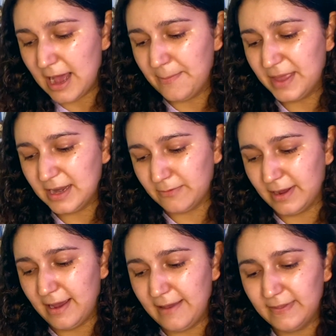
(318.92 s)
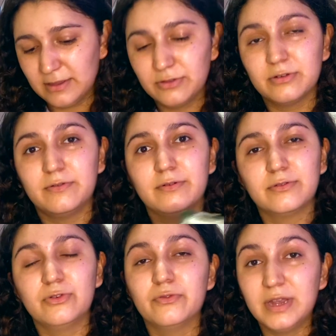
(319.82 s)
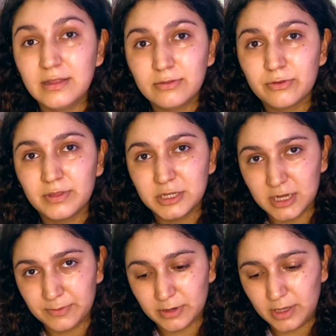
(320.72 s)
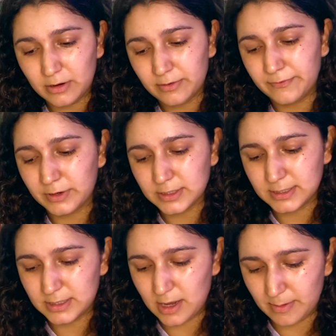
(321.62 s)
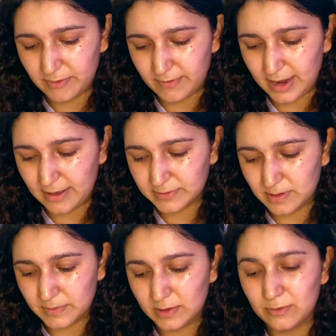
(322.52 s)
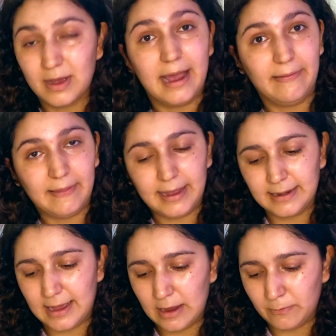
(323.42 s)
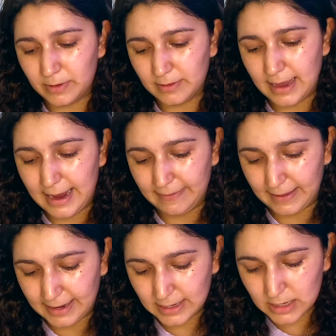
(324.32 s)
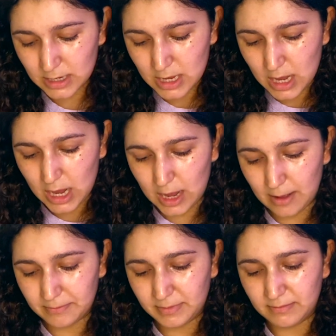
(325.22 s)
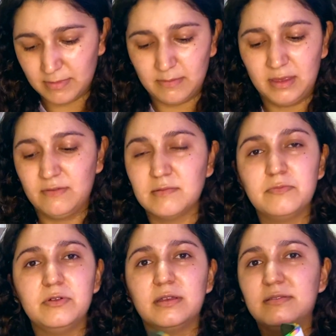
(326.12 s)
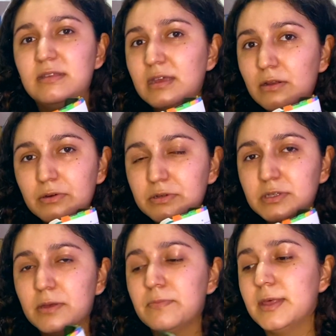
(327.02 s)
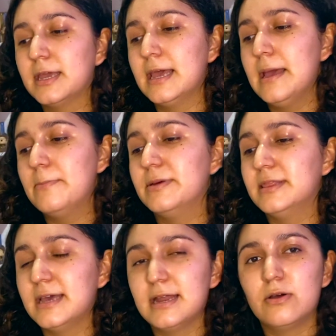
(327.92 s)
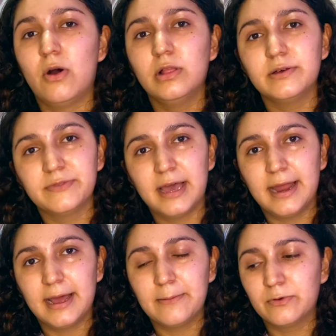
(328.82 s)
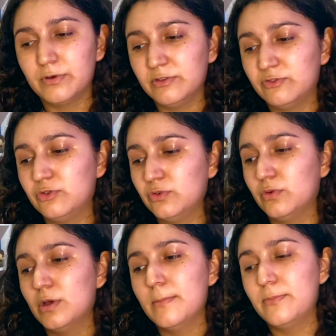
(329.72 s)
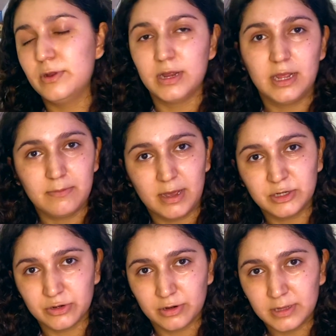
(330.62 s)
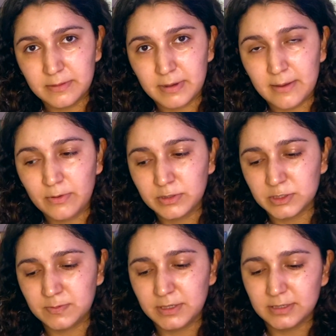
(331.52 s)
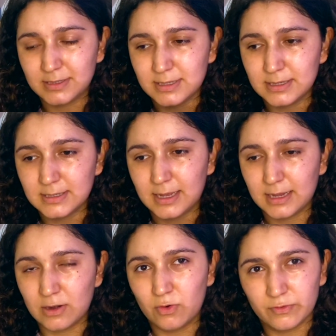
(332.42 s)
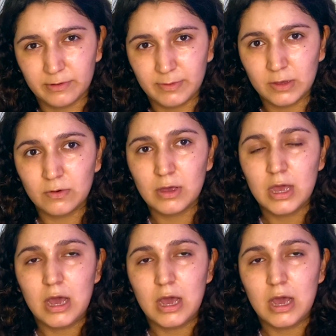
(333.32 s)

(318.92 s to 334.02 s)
Anyway, I like to read through the chapter here first. If I have something to highlight, I will highlight it. Maybe even put a sticky note or something, but then all of that I'm going to put it in my journal in Bible, just because this is like an overview,